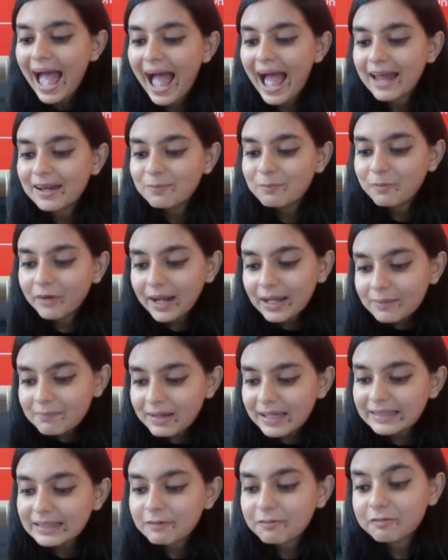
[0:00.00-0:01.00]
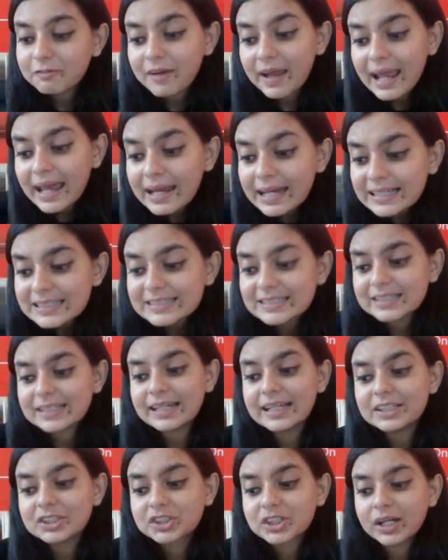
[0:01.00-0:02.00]
And bring me the fairest
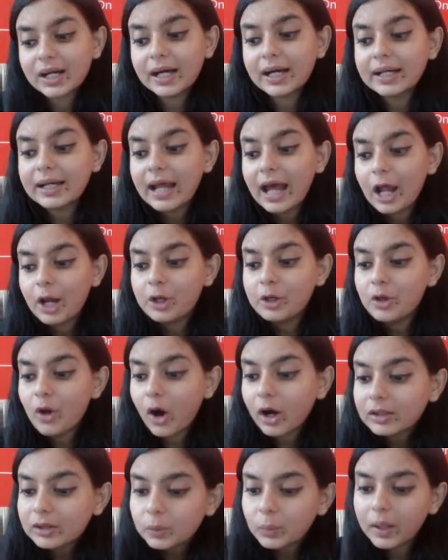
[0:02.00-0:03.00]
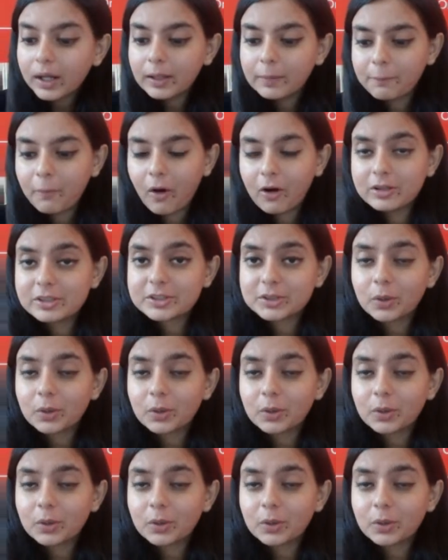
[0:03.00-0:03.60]
creature northward born.